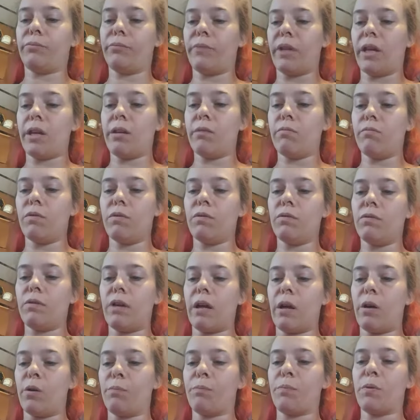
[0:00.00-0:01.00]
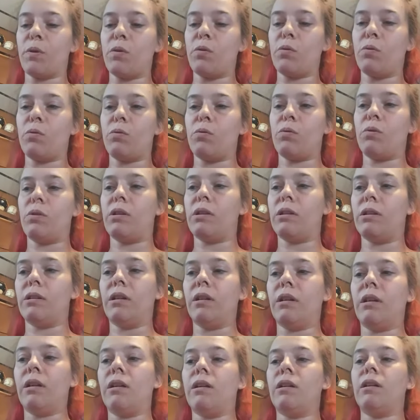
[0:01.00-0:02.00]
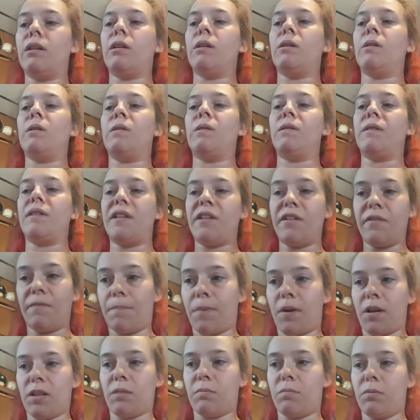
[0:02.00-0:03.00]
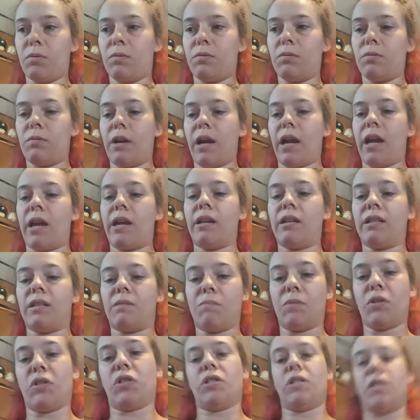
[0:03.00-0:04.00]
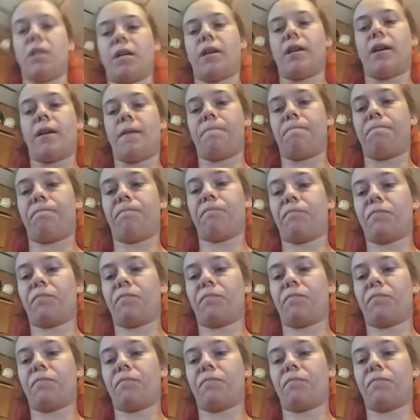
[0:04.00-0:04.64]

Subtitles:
They will help you, if possible, and as much as they can.